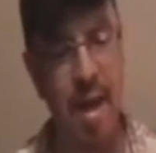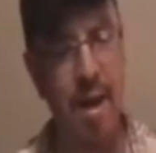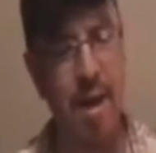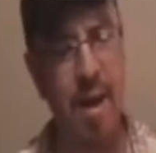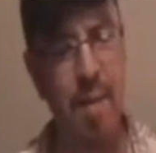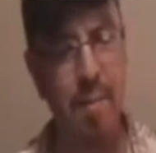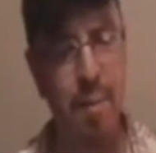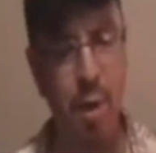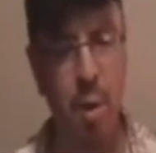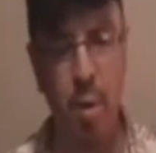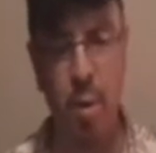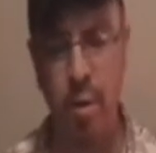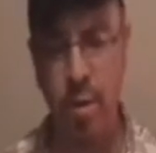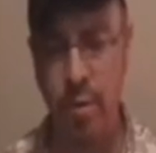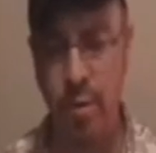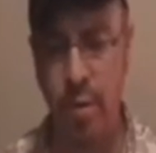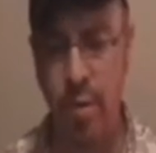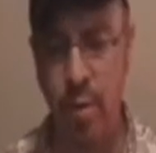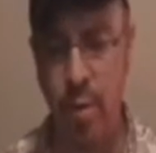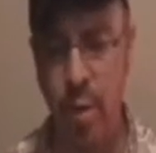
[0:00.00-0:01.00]
ended up going
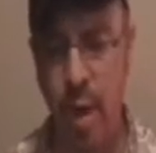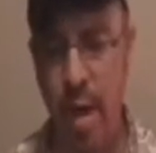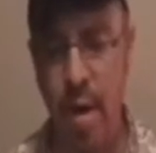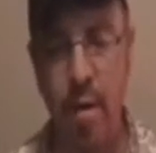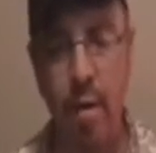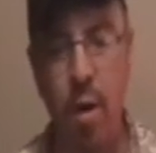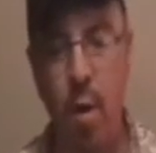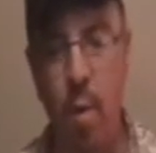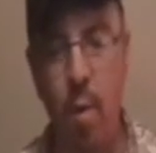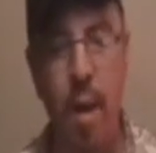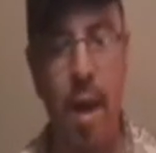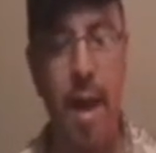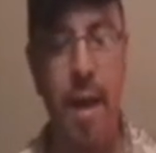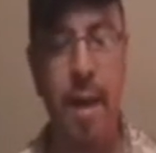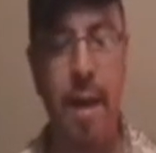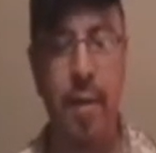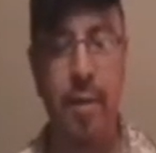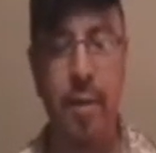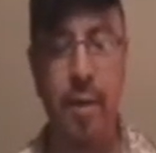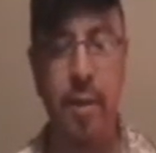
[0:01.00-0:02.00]
to, I don't know why I
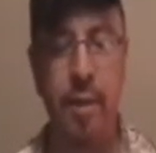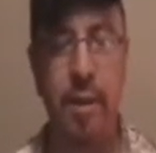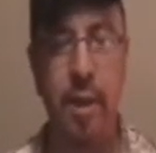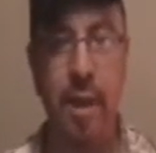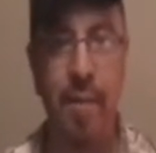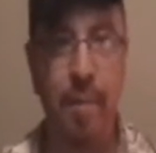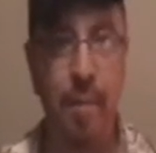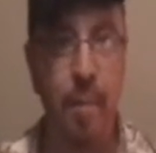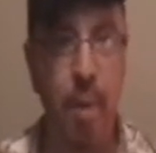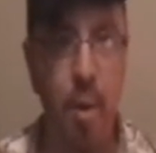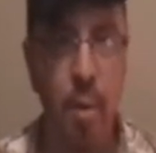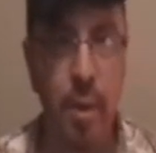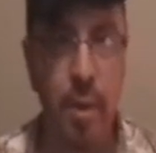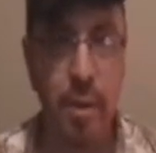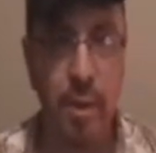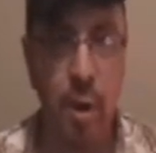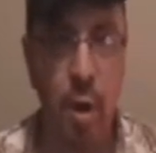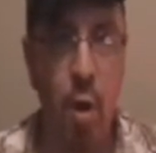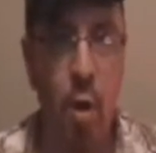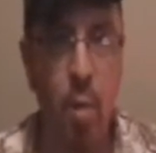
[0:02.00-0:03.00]
get this stuff. I'm
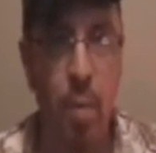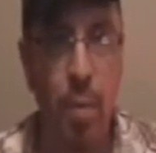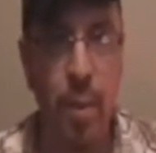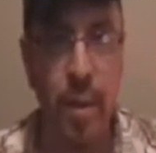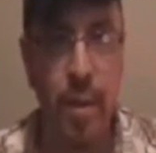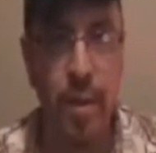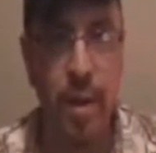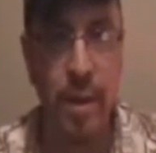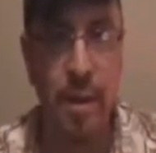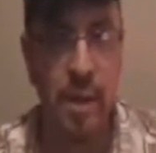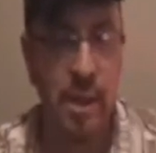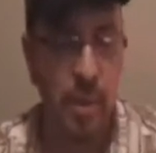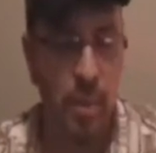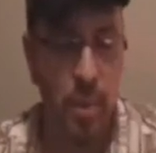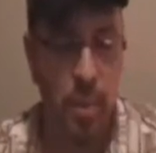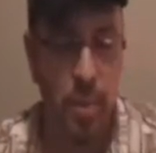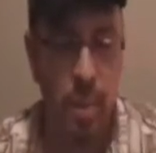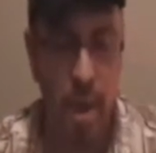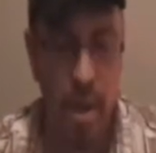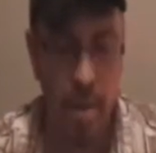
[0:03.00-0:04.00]
always hoping that
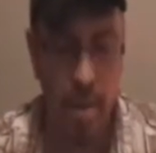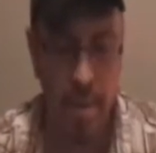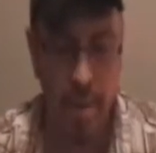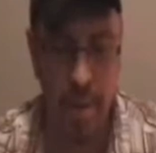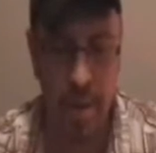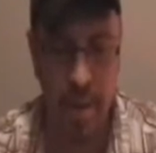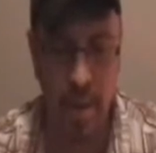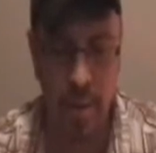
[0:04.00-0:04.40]
someone might be